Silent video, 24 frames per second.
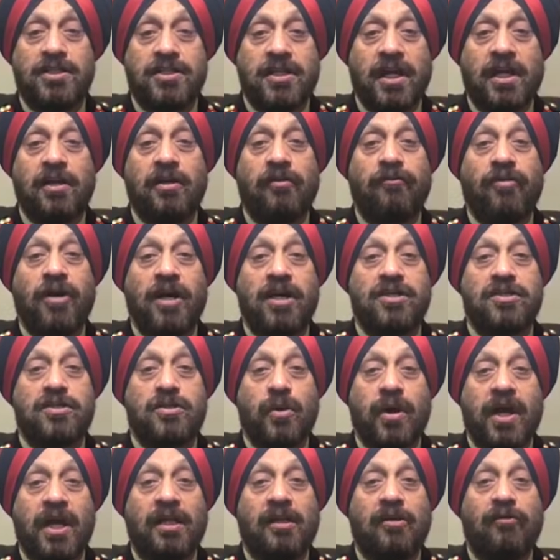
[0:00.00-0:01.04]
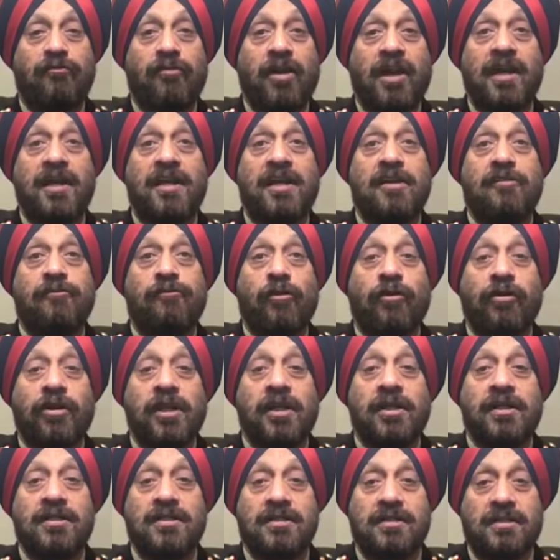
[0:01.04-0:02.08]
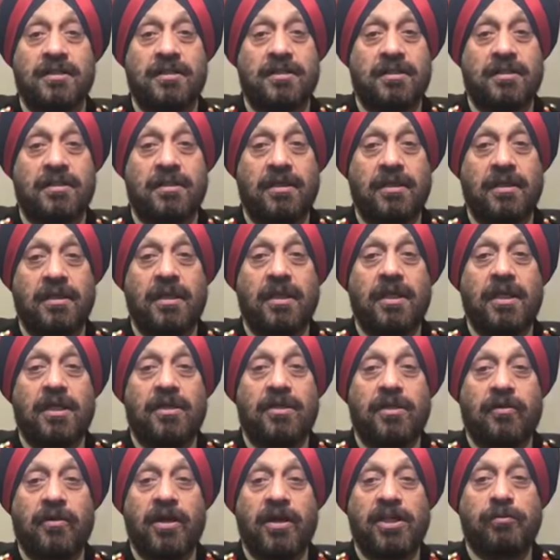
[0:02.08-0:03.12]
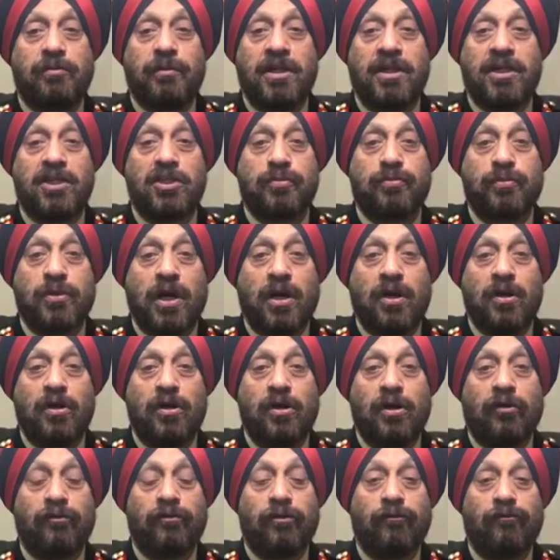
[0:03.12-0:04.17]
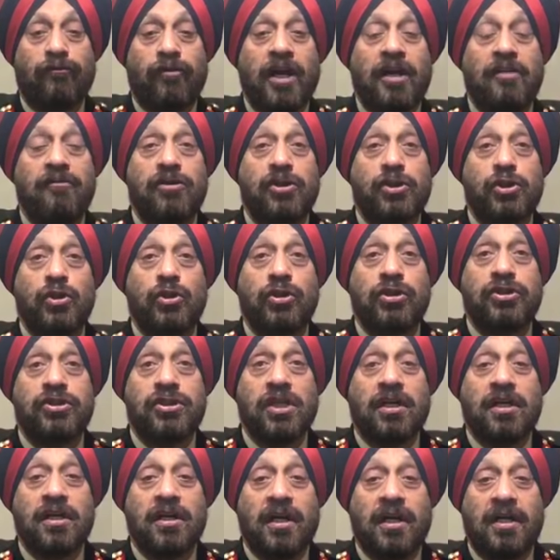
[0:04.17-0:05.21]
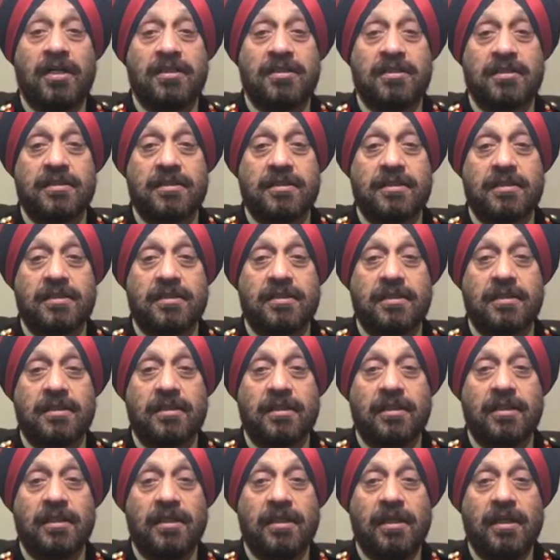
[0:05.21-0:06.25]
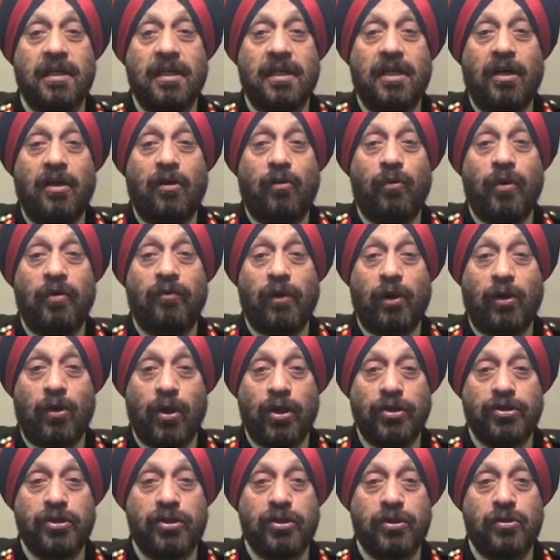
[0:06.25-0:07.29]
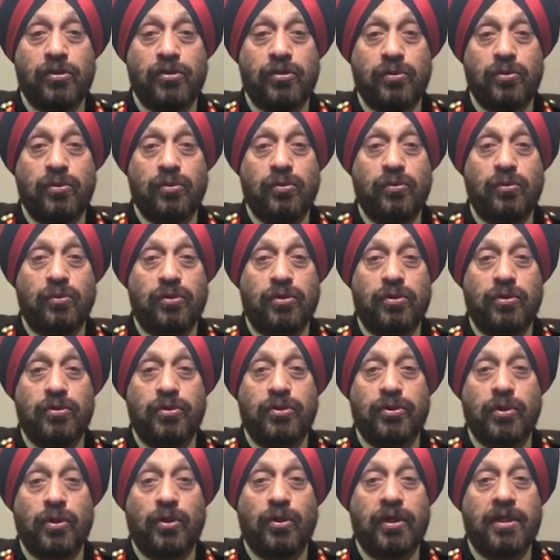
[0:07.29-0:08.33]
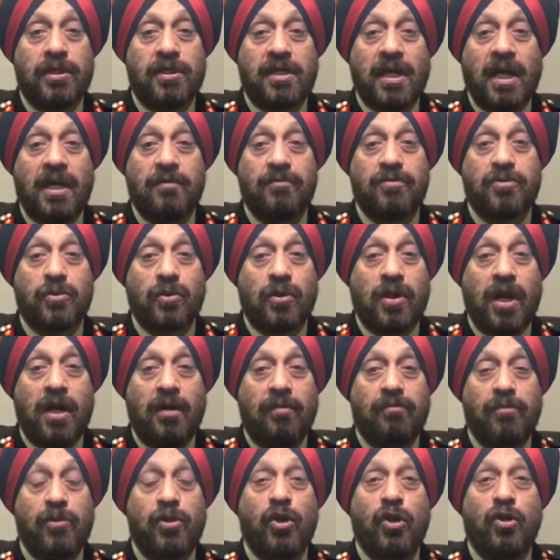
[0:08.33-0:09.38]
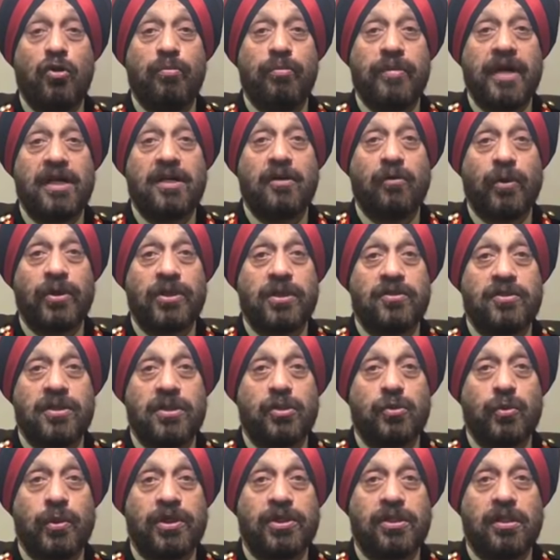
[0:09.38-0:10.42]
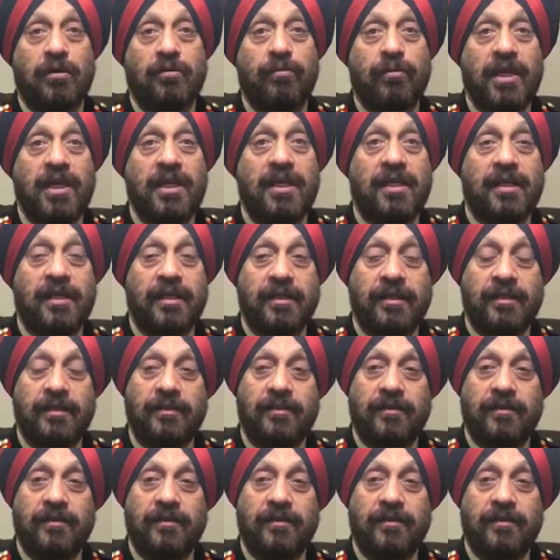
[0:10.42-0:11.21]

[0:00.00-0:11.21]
and sacrificed together valiantly for years. The regiment is proud of the five Ashok Chakras we will continue to do so in times to come, no matter what the situation be.